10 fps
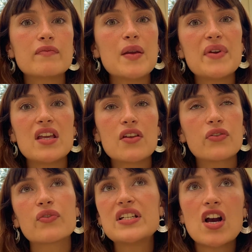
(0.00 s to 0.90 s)
Maybe
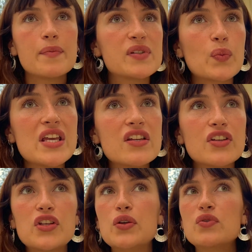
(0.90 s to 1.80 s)
3 times a week,
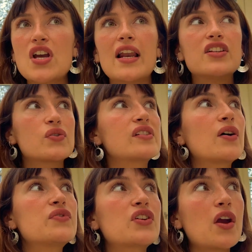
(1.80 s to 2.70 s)
you challenge
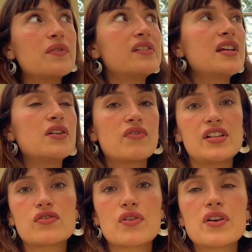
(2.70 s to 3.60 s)
yourself to go and sit in a
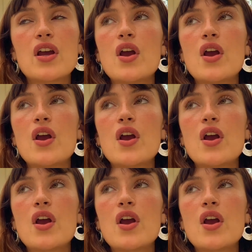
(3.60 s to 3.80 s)
restaurant